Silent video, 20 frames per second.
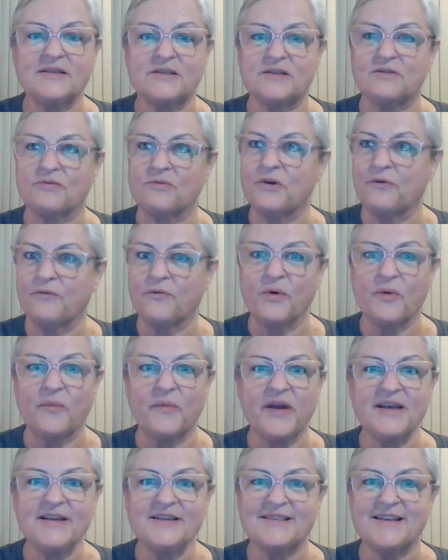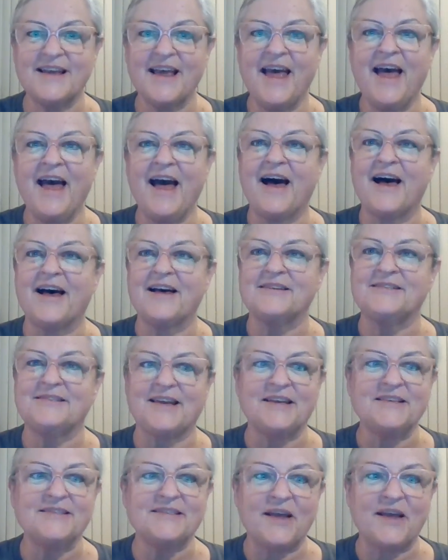3 or 4 weeks.
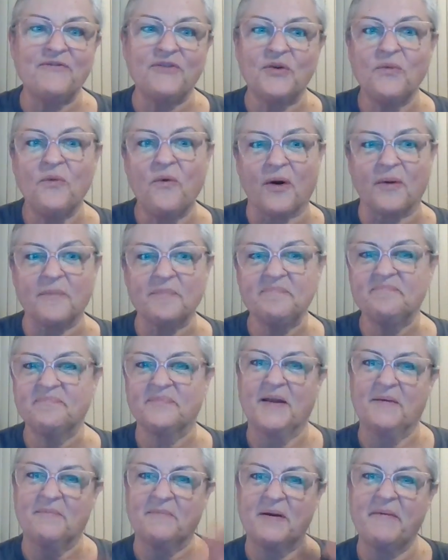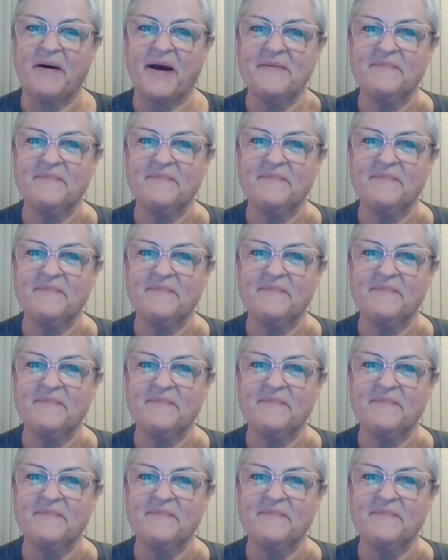Stay safe and warm. Bye-bye.